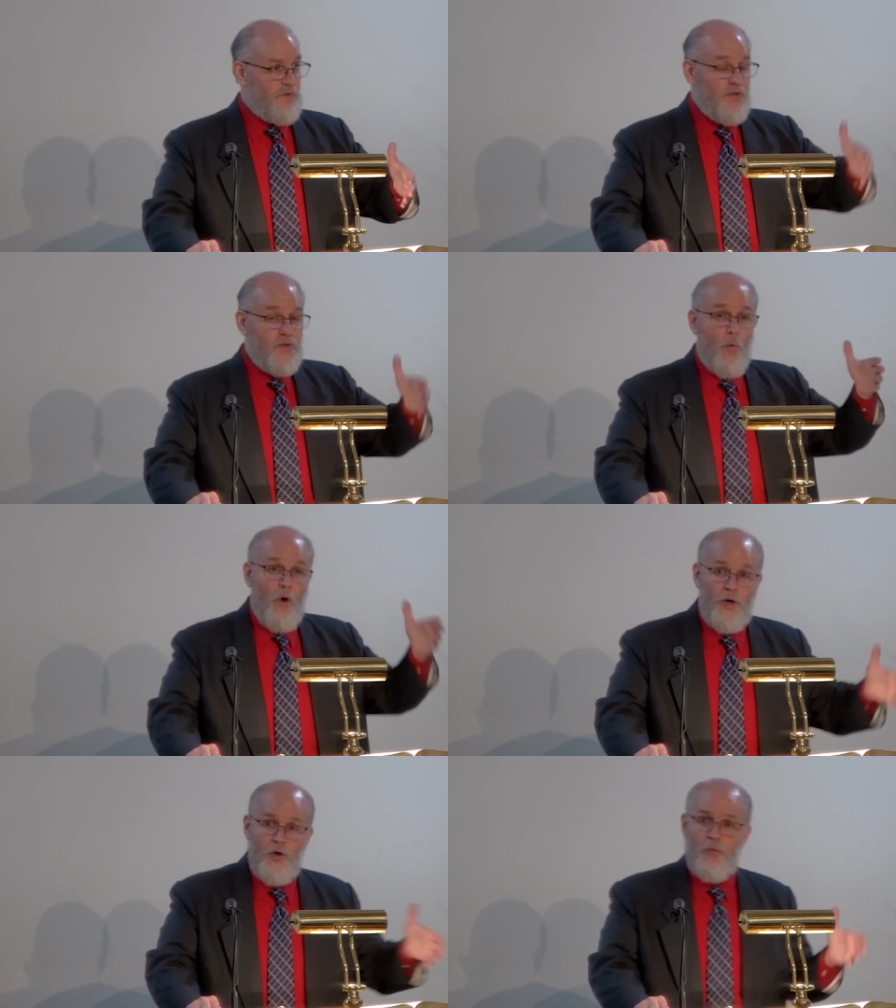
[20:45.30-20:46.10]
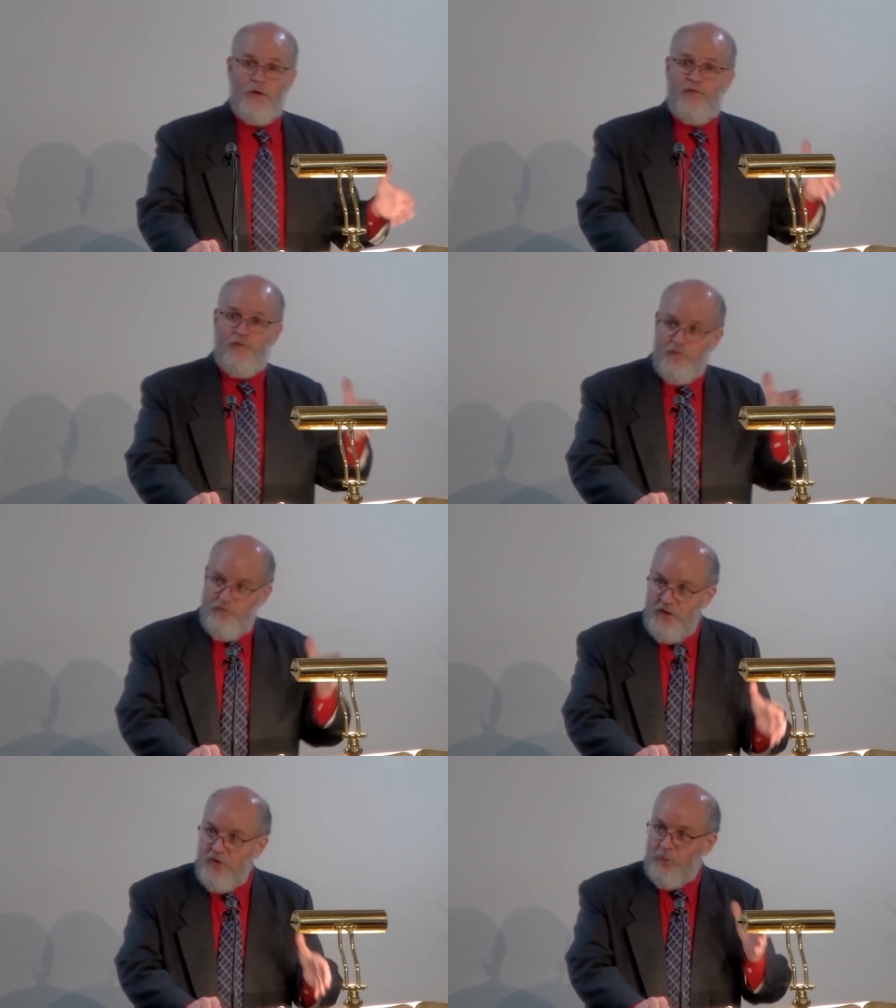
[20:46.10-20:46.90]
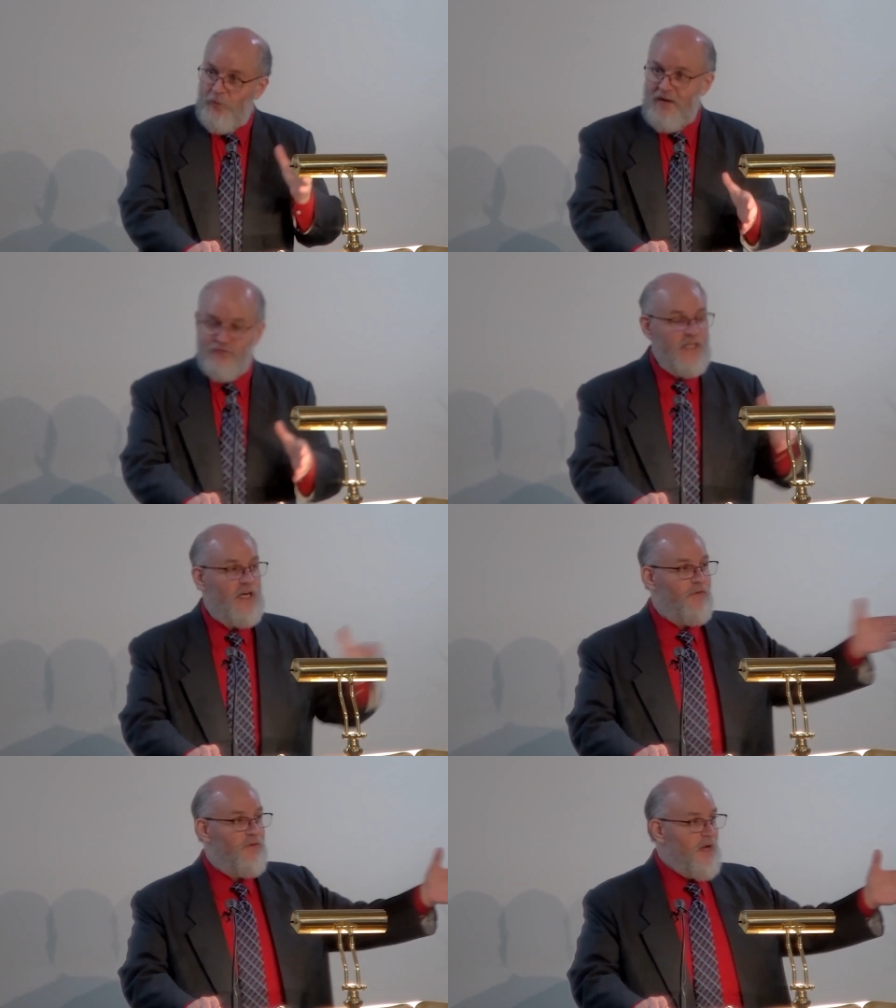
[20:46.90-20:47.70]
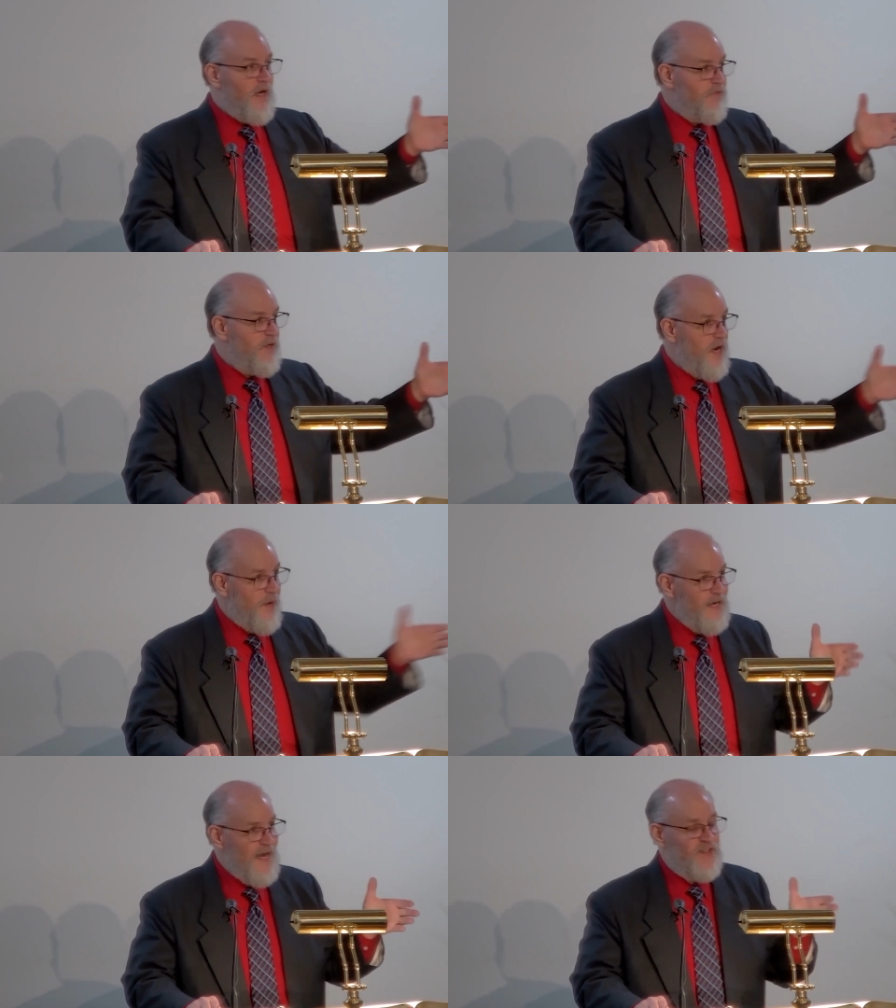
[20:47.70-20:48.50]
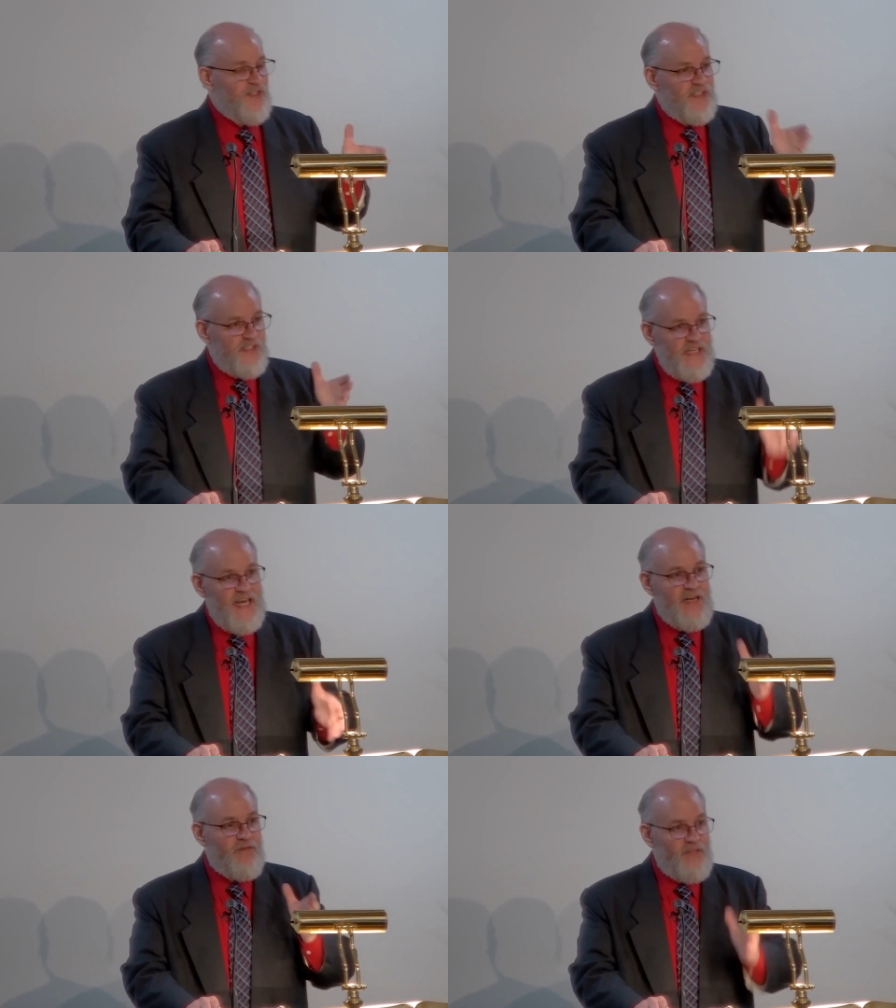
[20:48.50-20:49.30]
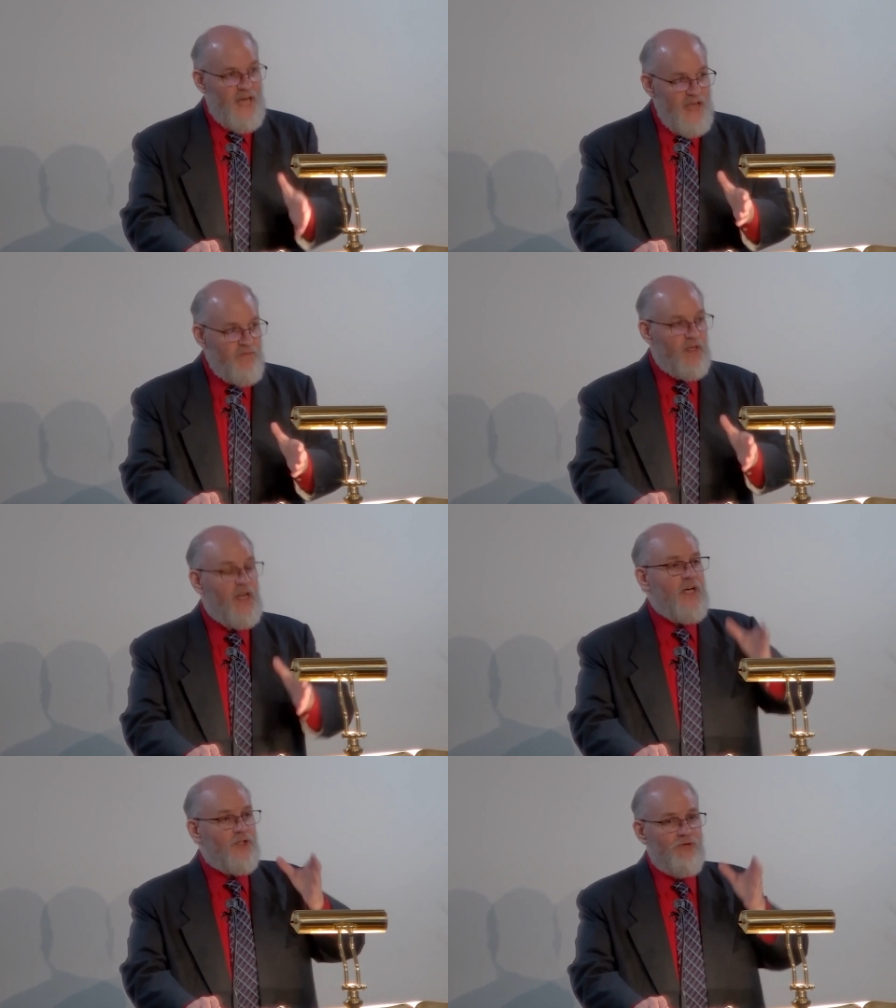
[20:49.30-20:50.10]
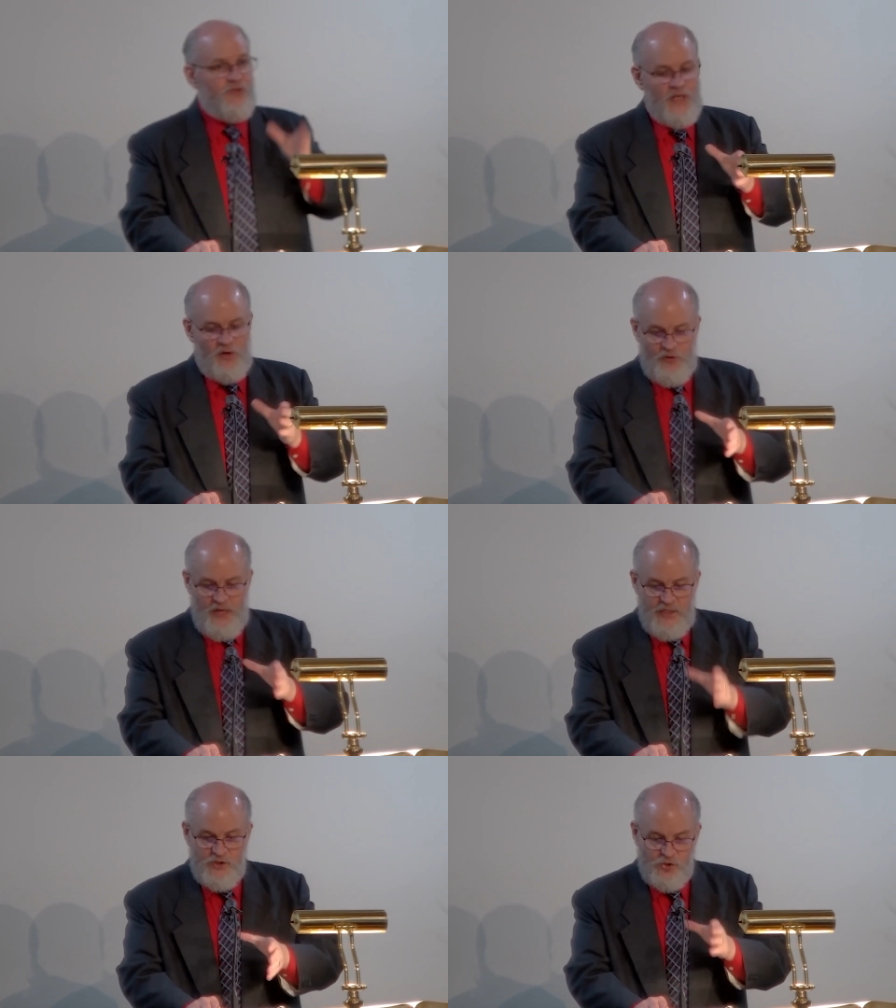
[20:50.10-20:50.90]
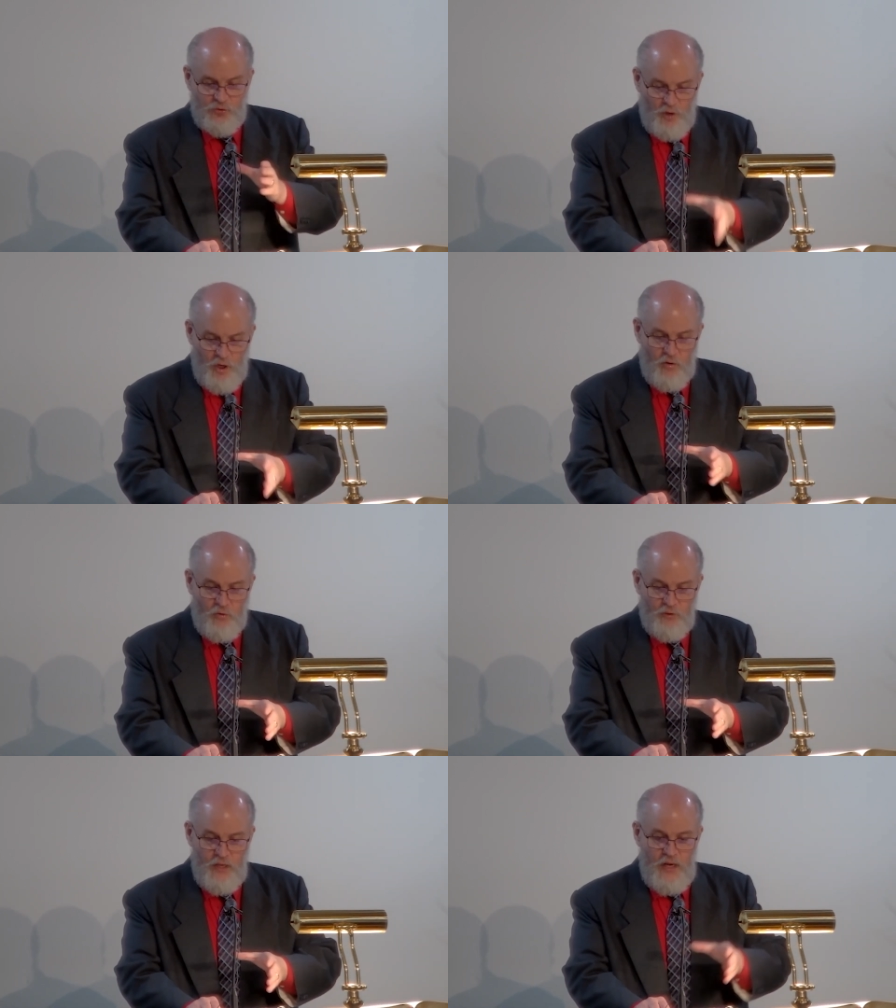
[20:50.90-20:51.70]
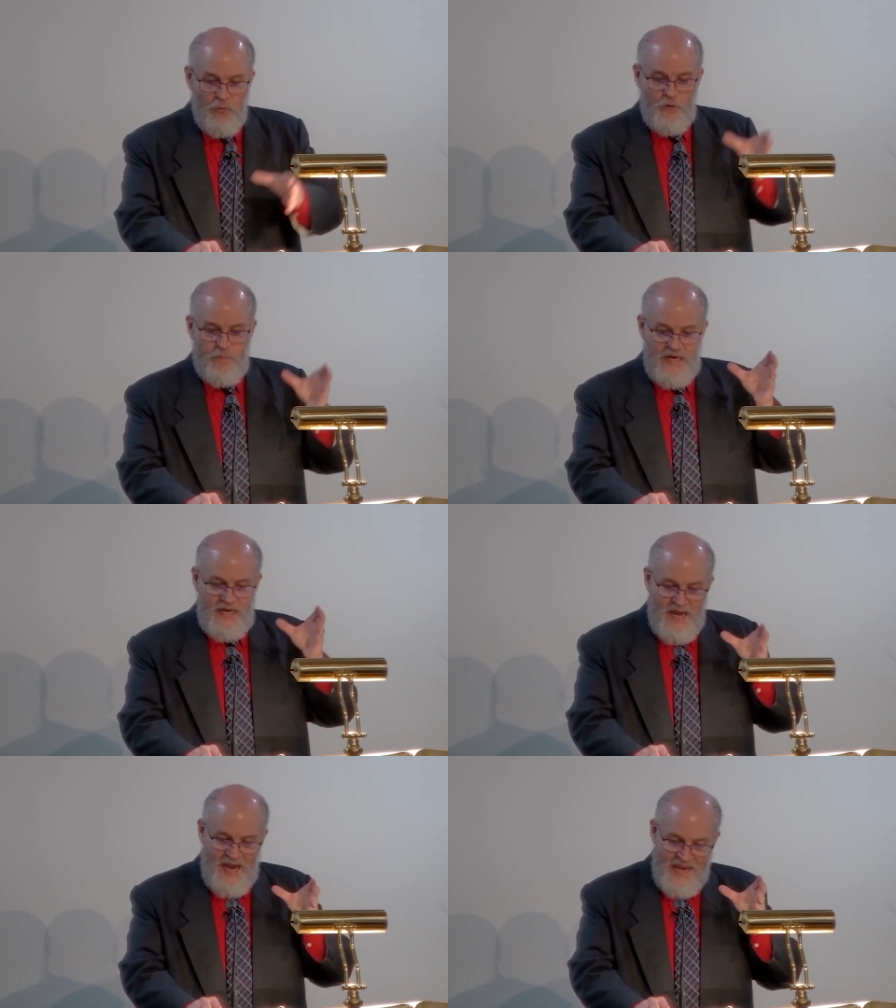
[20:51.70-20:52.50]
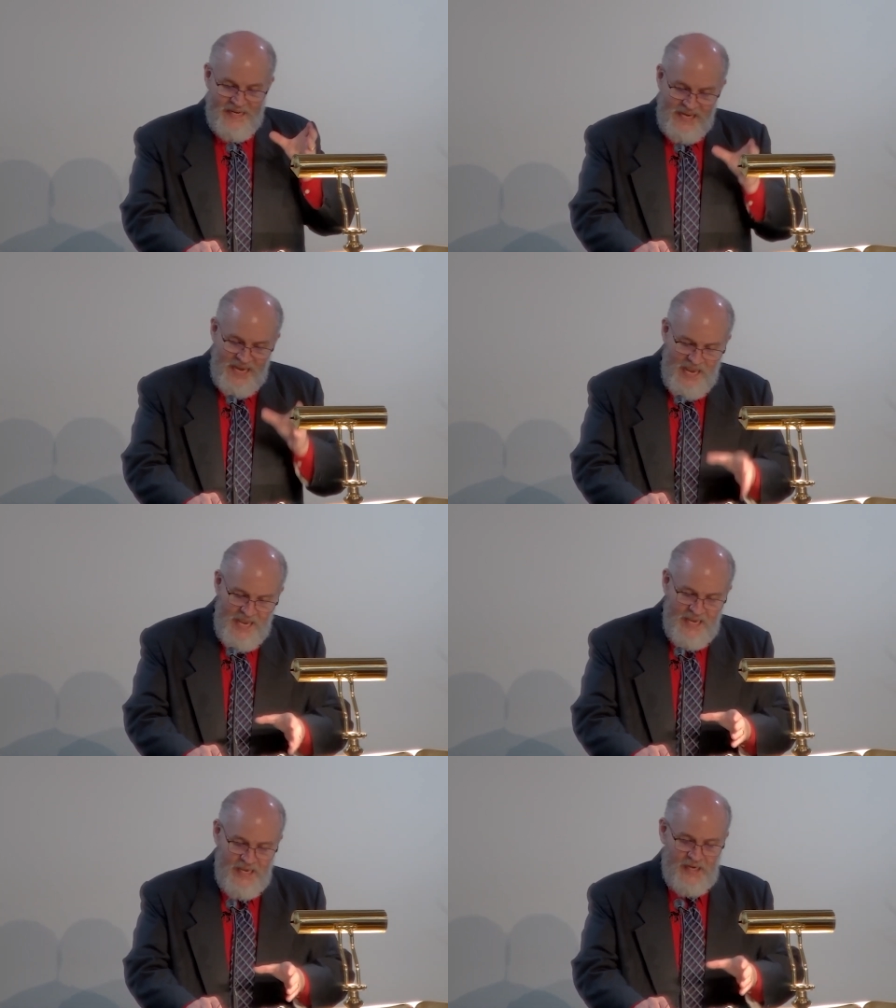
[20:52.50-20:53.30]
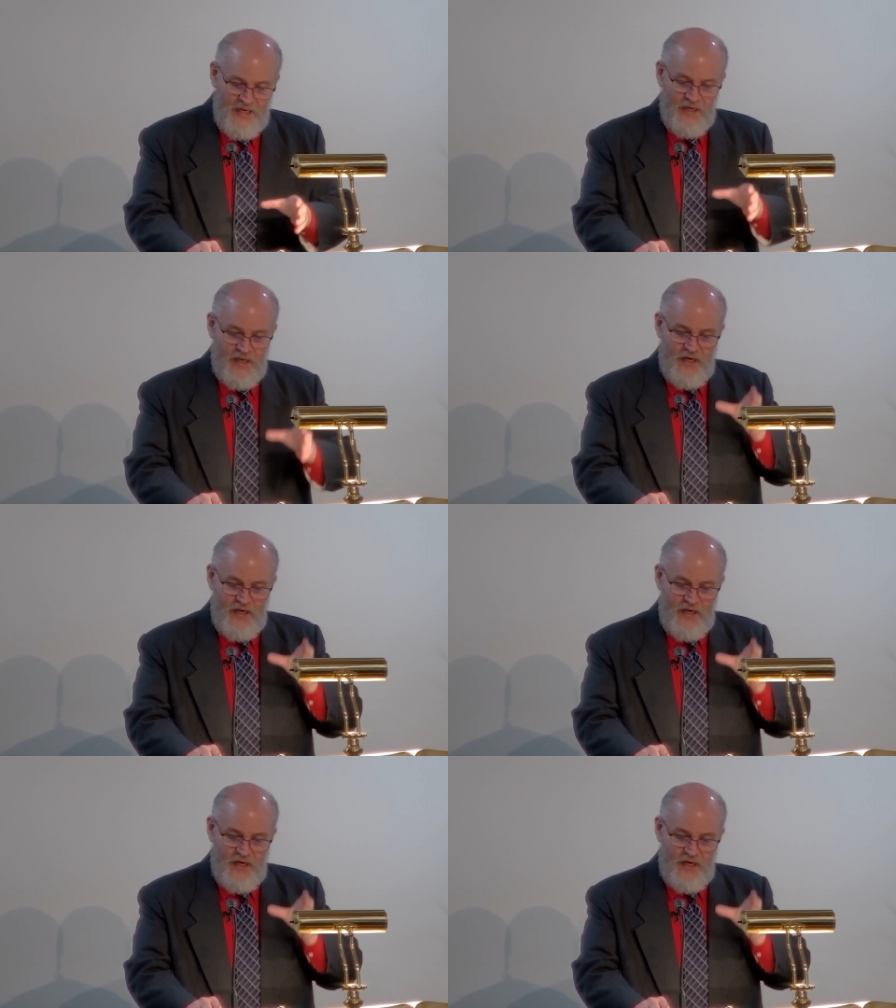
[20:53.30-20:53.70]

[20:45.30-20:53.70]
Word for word: the, the one who would fulfill the prophecy of, of coming as the seed of David to sit on his throne would be a king